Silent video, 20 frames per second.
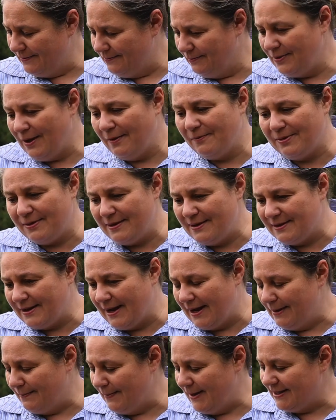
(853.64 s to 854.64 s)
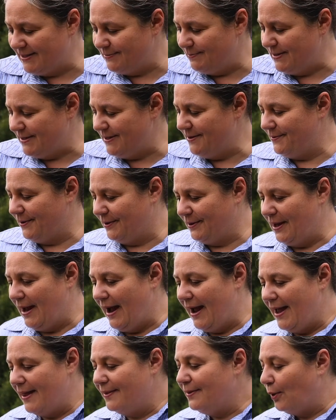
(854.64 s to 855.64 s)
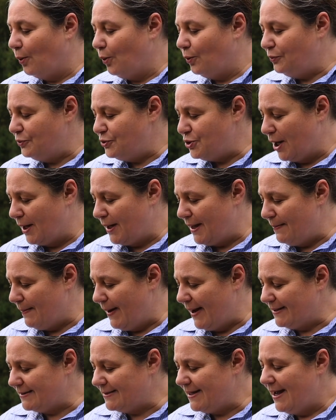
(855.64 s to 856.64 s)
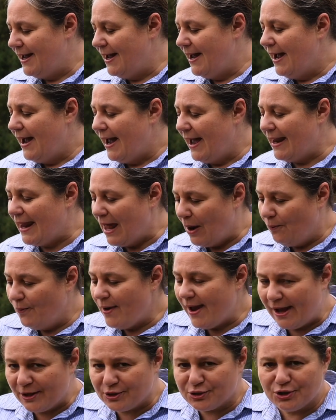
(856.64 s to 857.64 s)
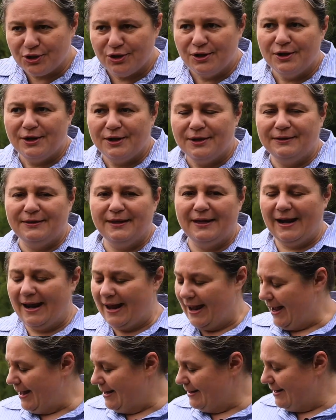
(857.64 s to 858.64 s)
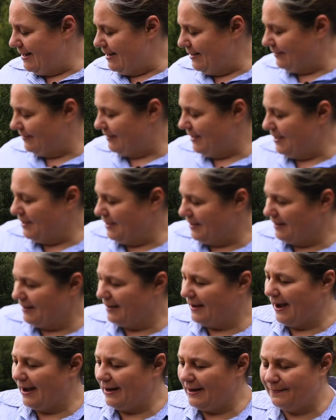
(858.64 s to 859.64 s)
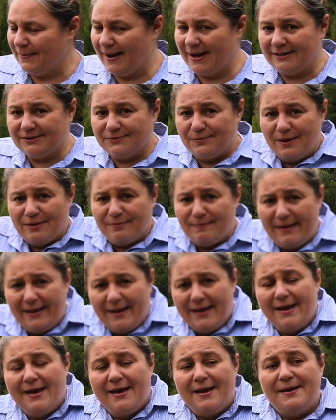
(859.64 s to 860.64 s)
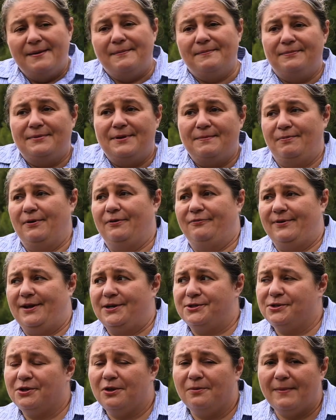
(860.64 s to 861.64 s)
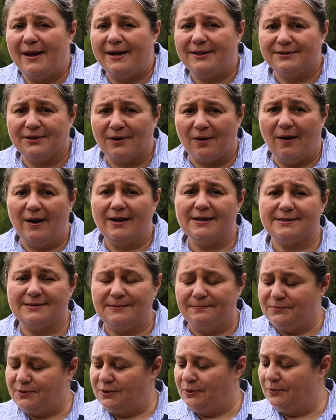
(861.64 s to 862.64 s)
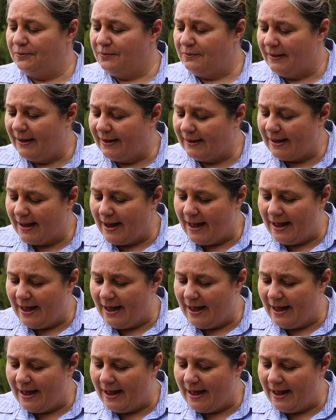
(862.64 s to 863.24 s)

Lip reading: not with these kind of mics specifically. I had the old chunky mics, and I wish that I had these kind of mics with me. The professional mics are awesome too. Like